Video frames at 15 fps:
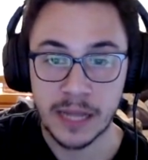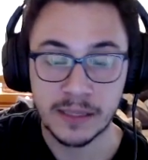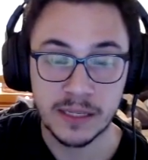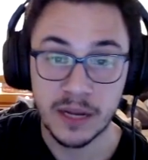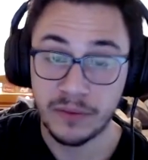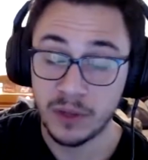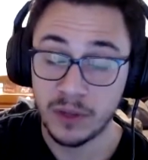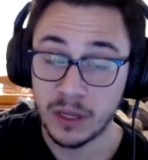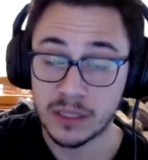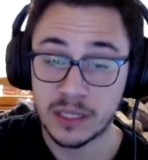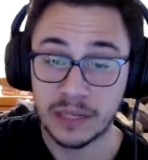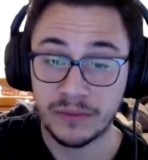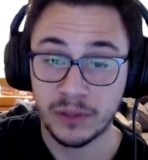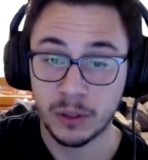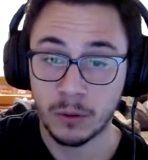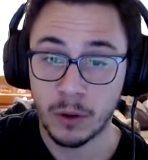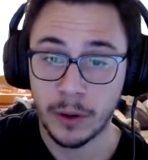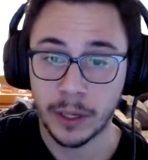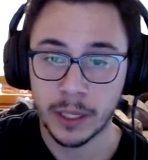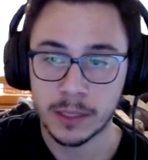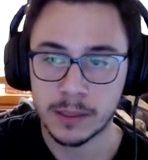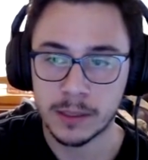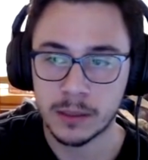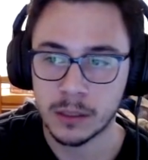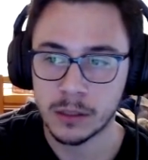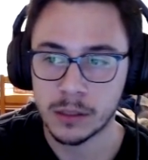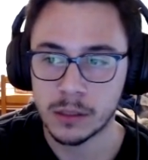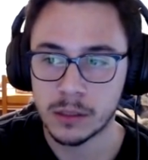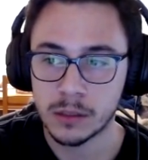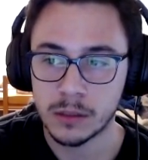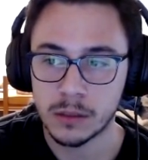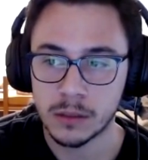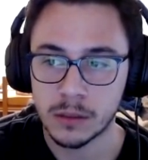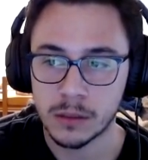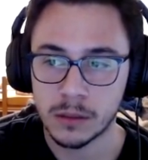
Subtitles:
definitely growing. There's